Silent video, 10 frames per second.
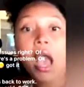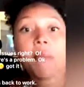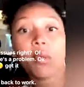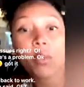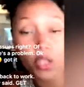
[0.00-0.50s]

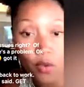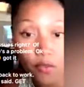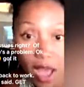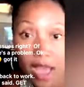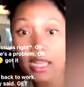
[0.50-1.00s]
But when you
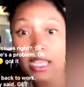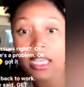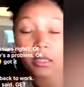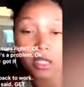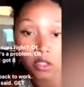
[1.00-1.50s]
finally
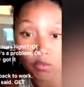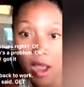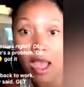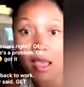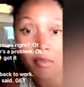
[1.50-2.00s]
get
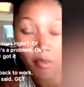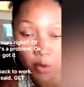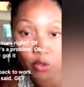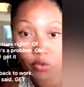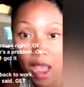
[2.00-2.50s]

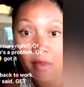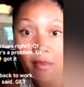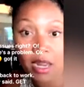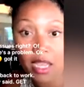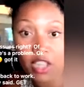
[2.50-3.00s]
prescribed
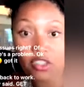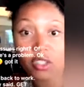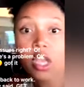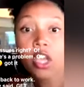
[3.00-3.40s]
medication,